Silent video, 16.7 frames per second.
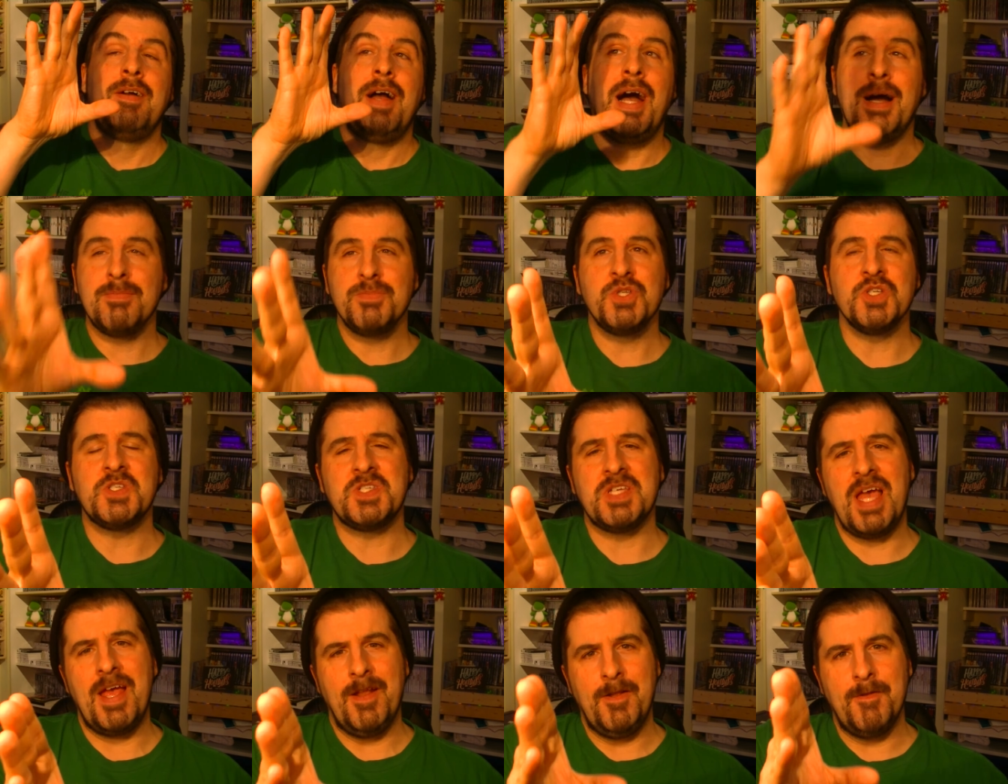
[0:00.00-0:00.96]
I'm just
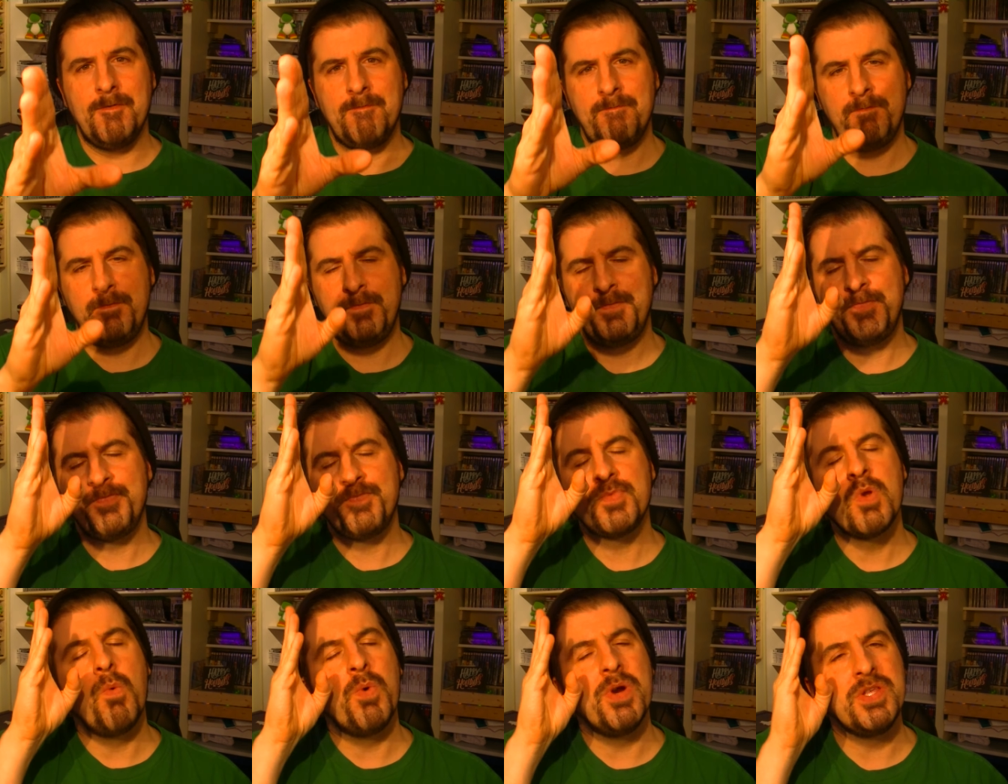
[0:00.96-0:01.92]
saying,
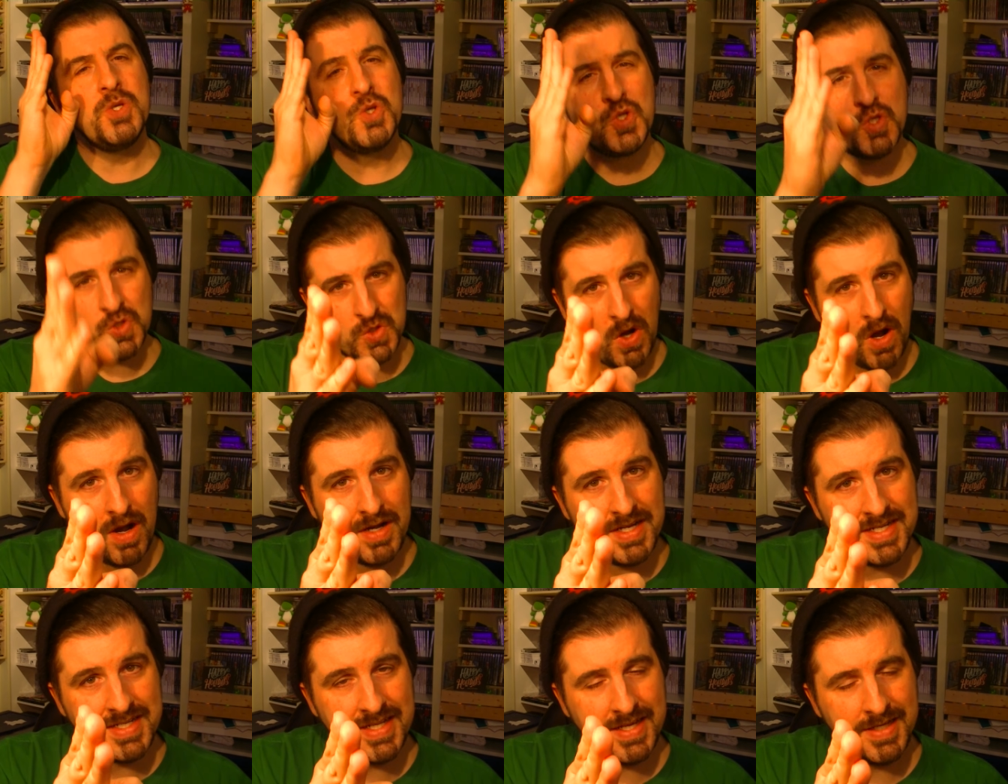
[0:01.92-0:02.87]
when you
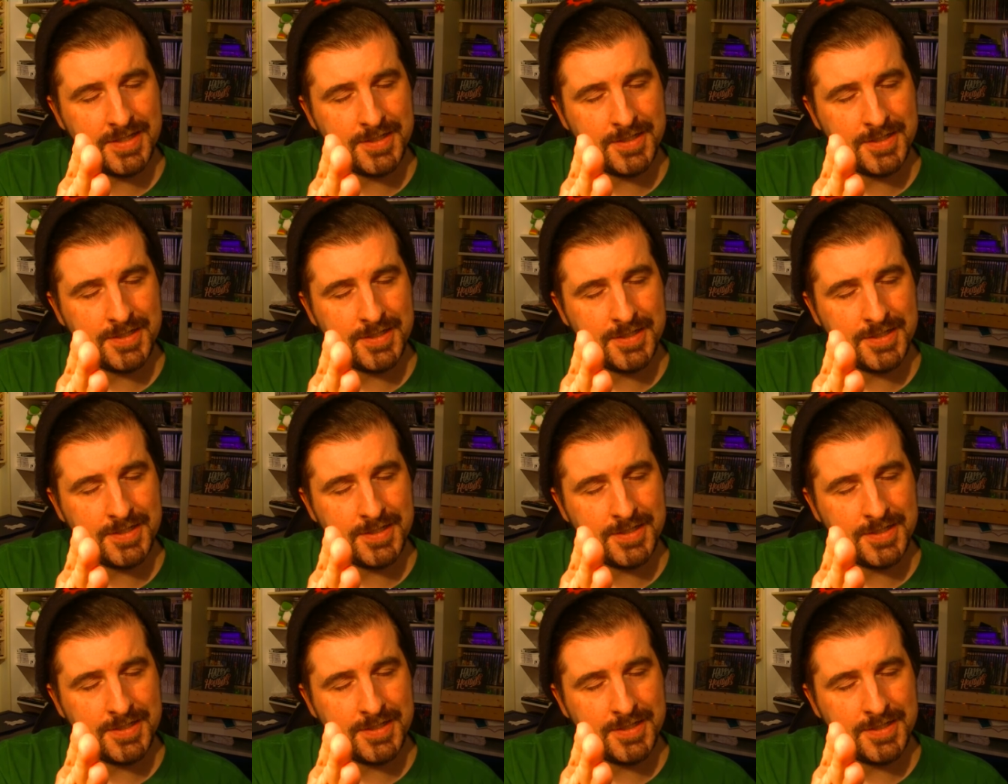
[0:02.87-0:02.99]
started